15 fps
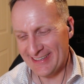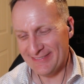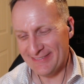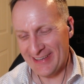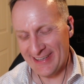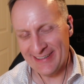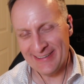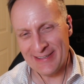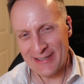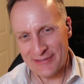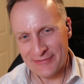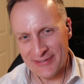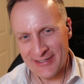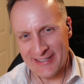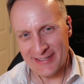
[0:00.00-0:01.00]
we had a lot of
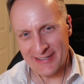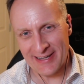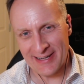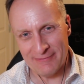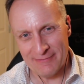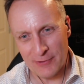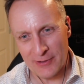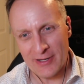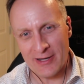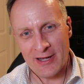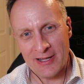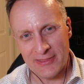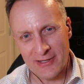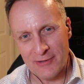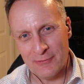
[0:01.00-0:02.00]
fun. And what I
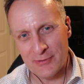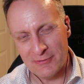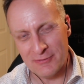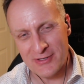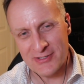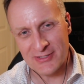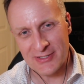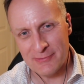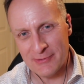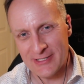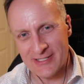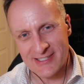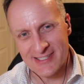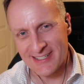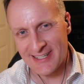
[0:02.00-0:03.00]
thought would originally be
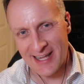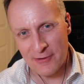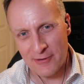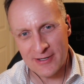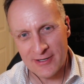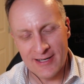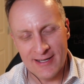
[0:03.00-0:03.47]
just an hour